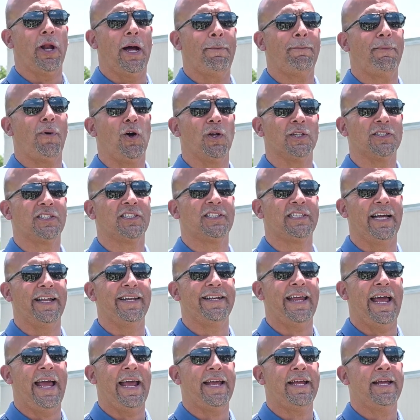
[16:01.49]
up on
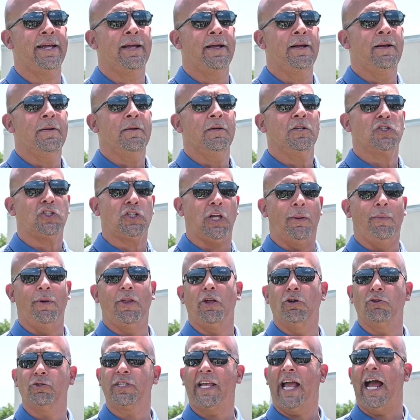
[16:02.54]
Sunday. Some of
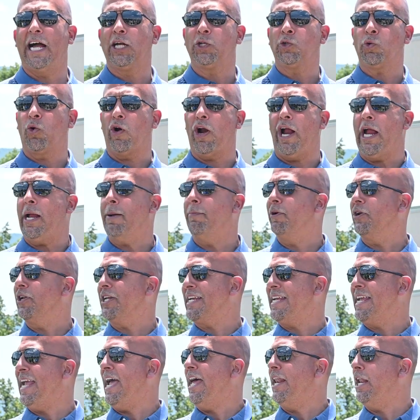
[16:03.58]
those guys were able to
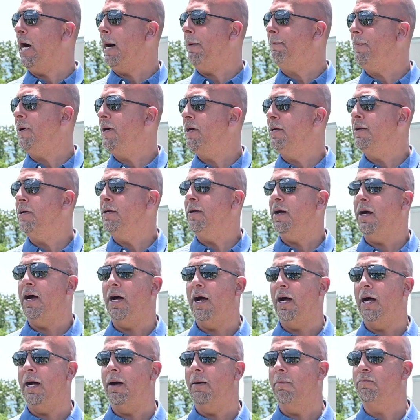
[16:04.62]
get up
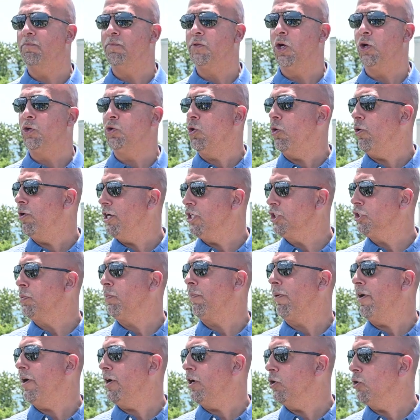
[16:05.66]
during the
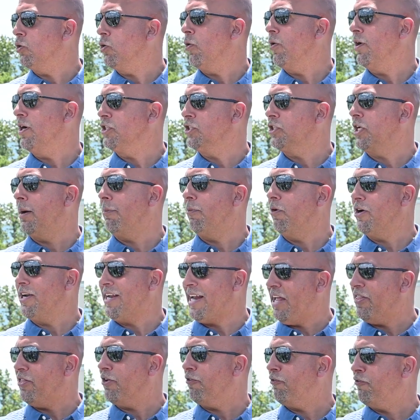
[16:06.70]
spring or during the summer and
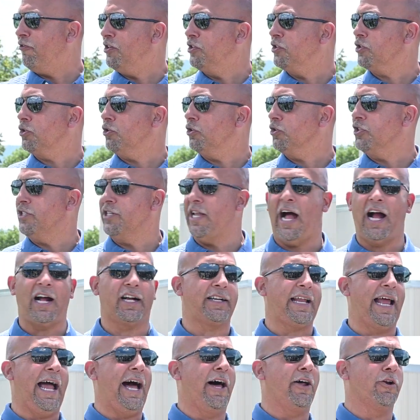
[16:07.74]
get their physicals
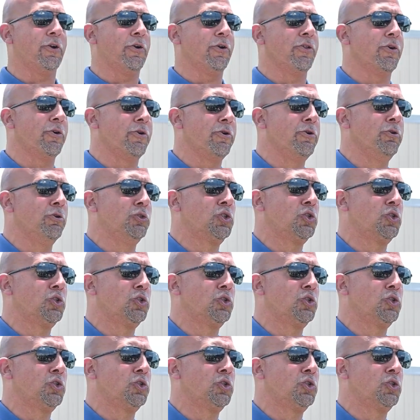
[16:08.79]
knocked out or their new